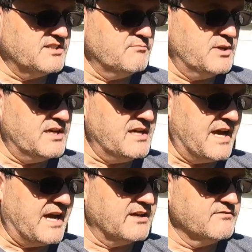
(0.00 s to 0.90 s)
the
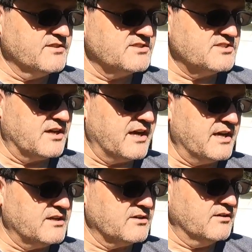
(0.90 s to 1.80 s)
bee out of the
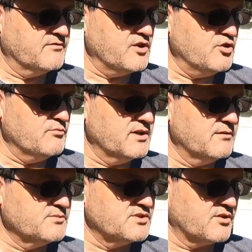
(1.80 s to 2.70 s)
sight of
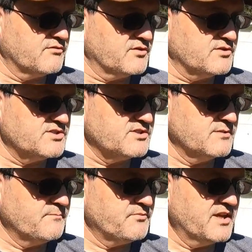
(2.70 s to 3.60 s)
human observers.